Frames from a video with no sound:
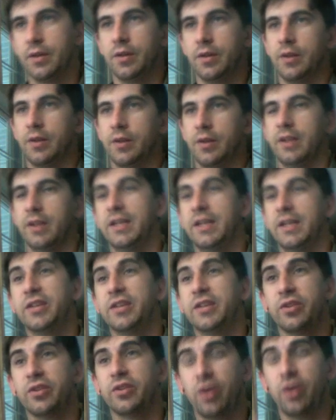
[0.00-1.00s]
that takes
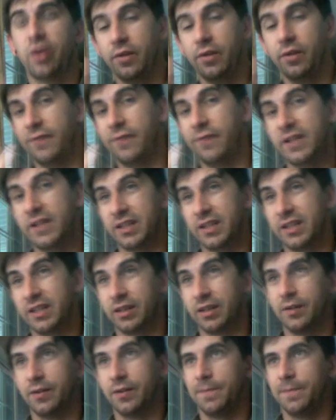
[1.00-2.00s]
our current facing
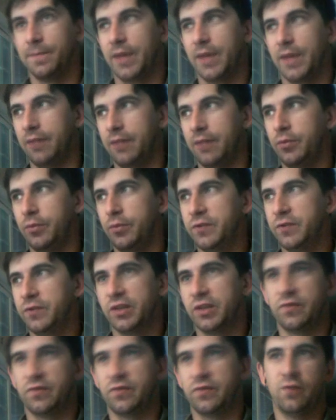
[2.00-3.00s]
and moves
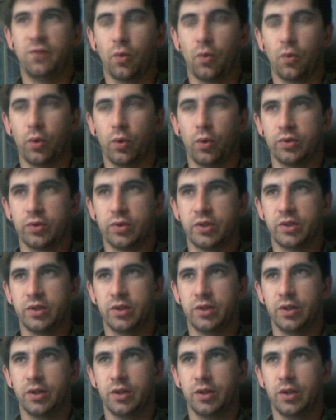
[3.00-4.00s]
us forwards,
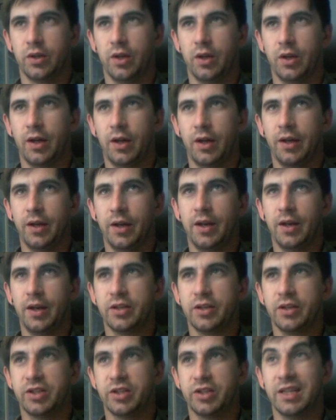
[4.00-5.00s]
not
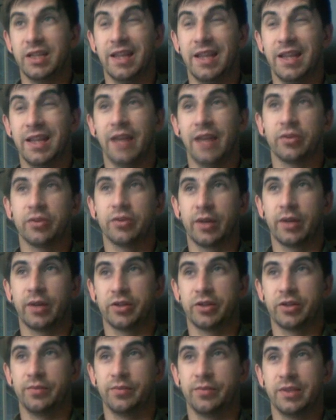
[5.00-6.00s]
just in that
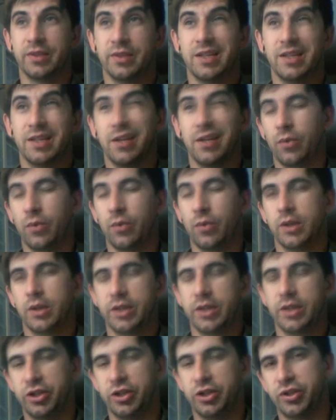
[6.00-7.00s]
direction, but say I want
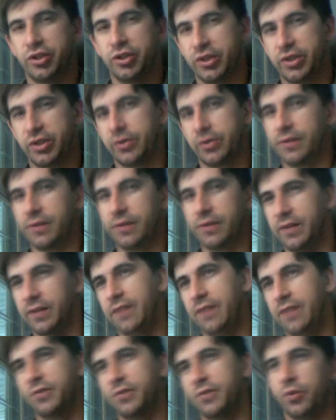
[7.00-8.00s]
to strafe
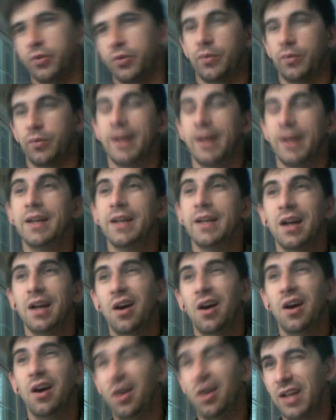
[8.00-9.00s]
left or right,
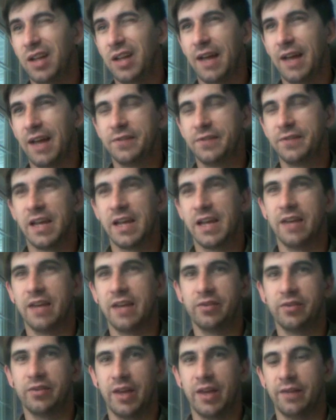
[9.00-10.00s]
I'll have to
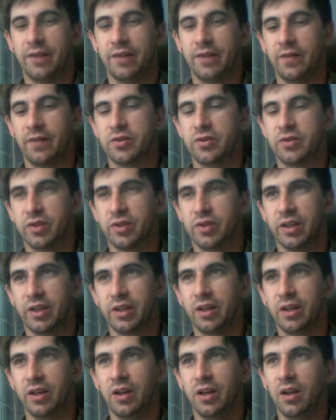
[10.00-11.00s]
handle that eventually.
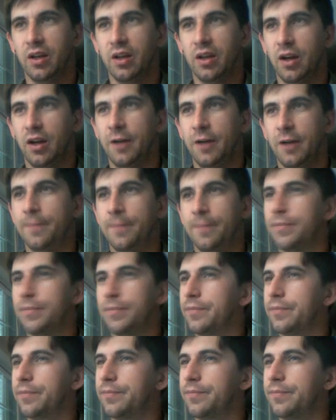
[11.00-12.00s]

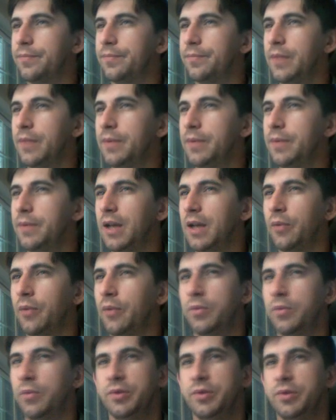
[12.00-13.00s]
Maybe I
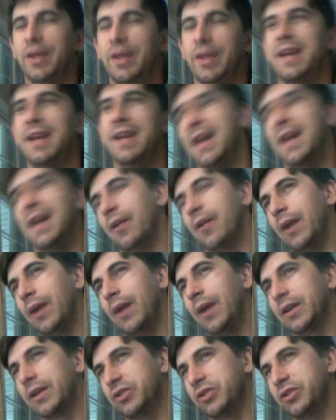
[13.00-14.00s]
won't do that now,
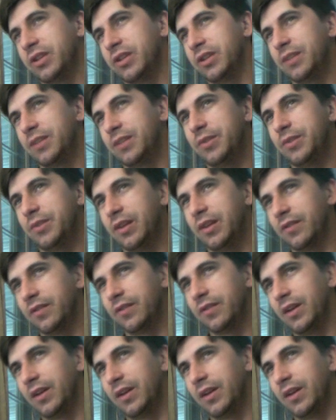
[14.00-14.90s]
actually, come to think of it.